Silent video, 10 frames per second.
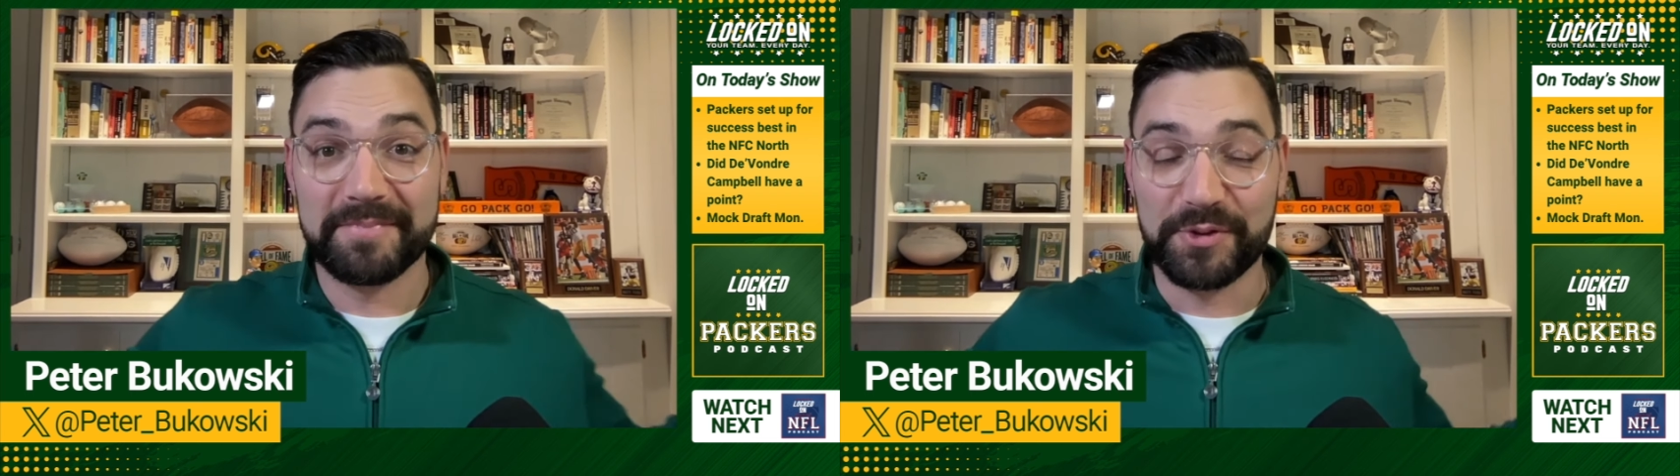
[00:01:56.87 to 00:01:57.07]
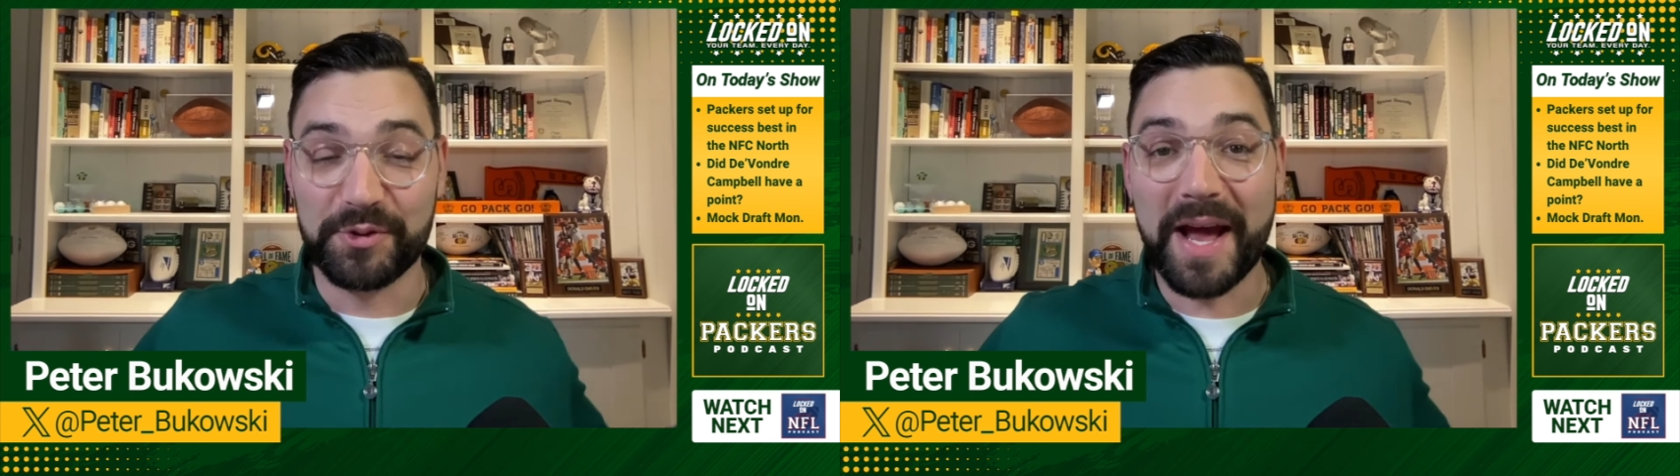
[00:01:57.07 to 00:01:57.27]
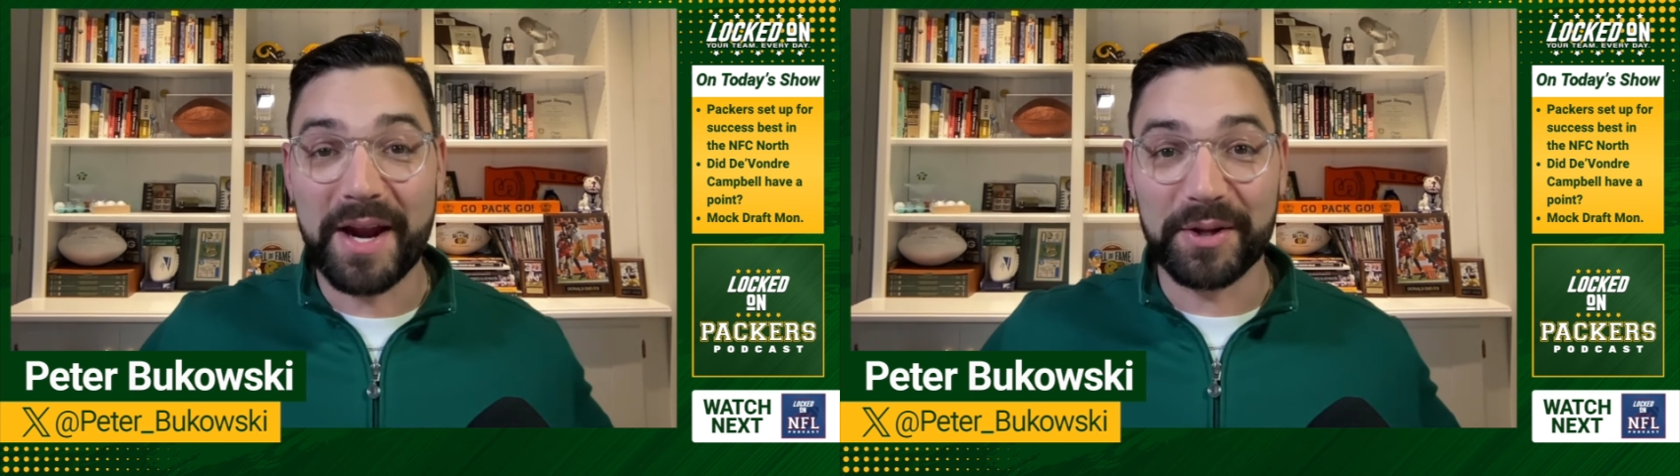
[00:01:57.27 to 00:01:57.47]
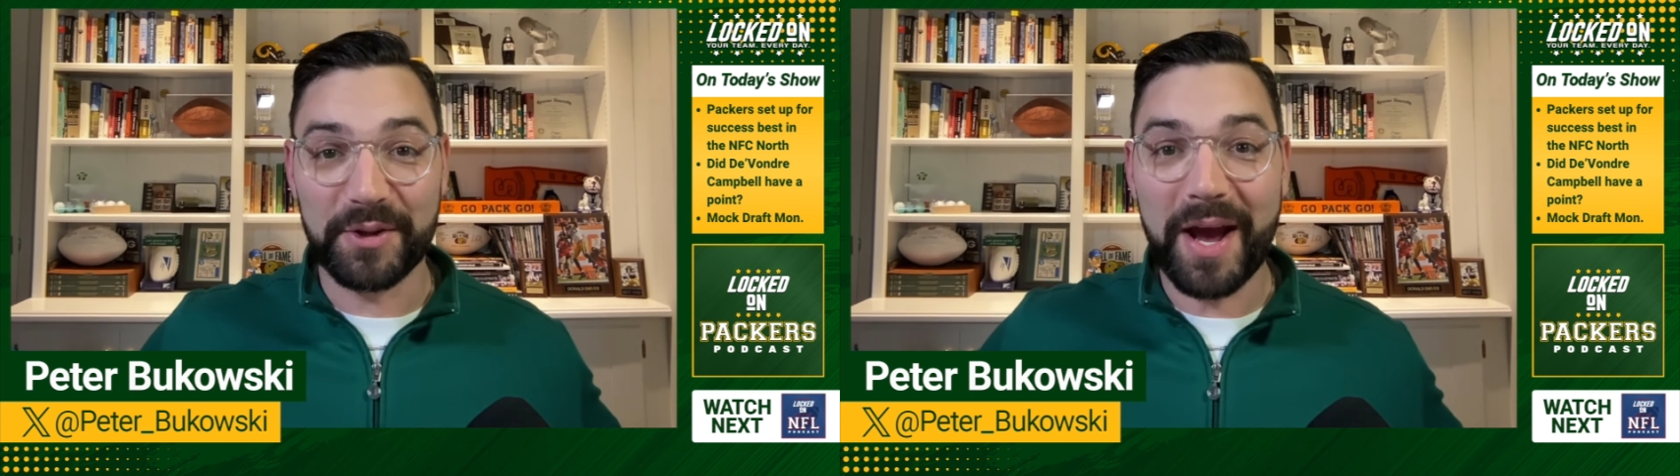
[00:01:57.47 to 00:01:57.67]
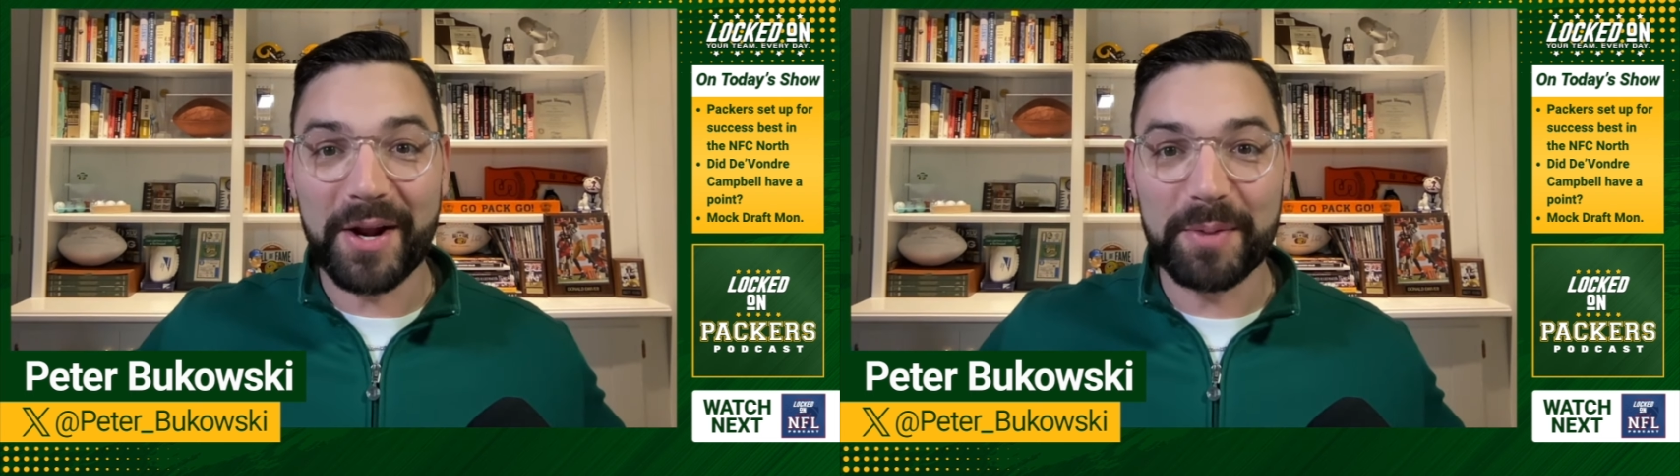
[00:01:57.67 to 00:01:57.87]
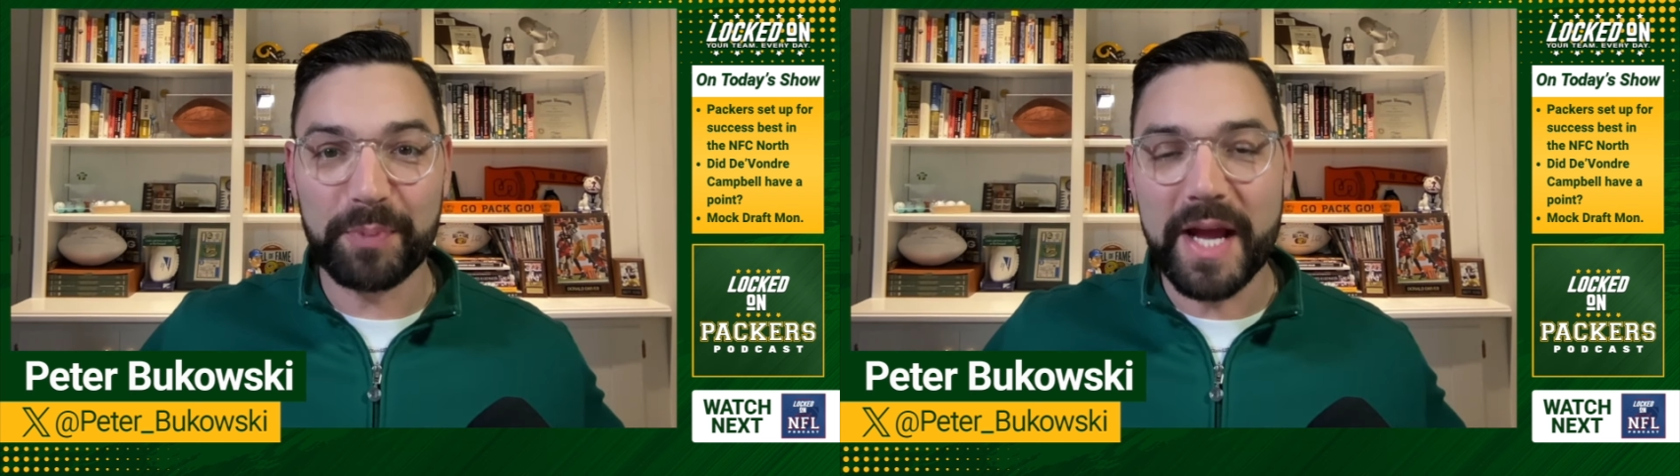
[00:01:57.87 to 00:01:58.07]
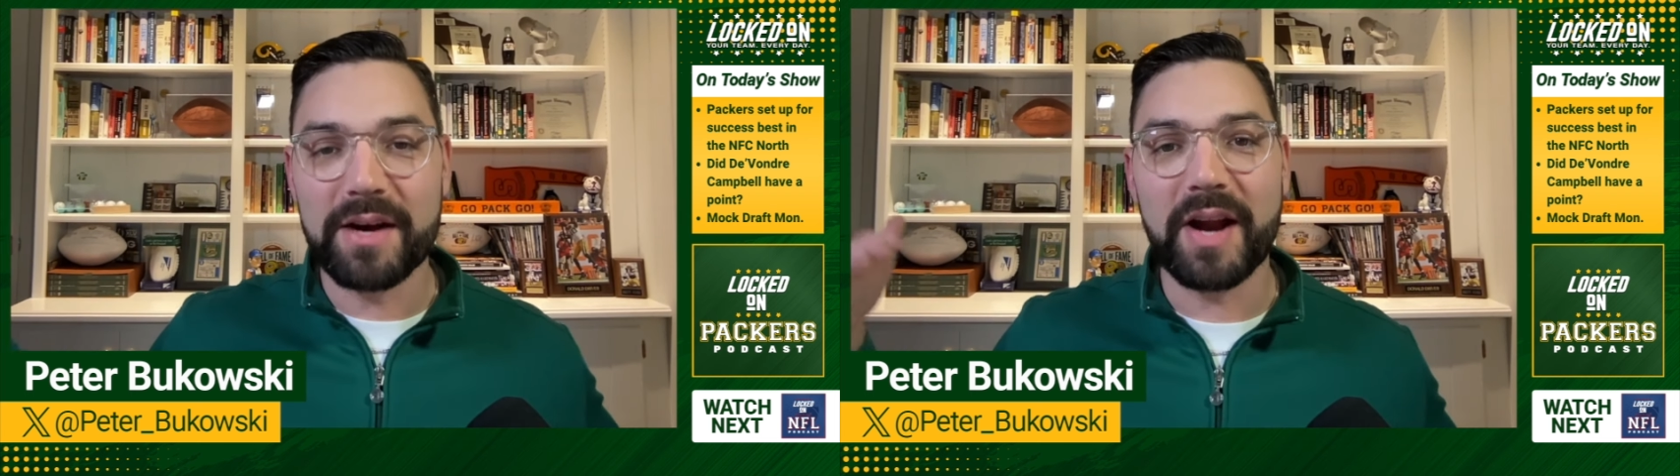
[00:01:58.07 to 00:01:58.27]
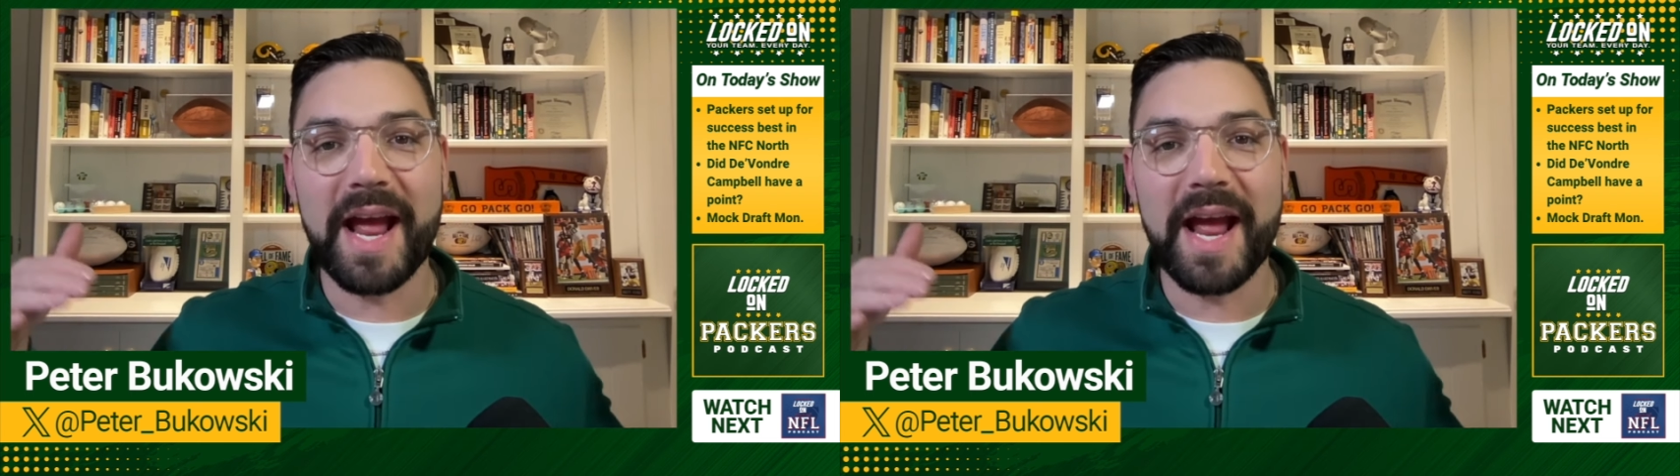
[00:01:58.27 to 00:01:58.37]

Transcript: you got a you got a good player,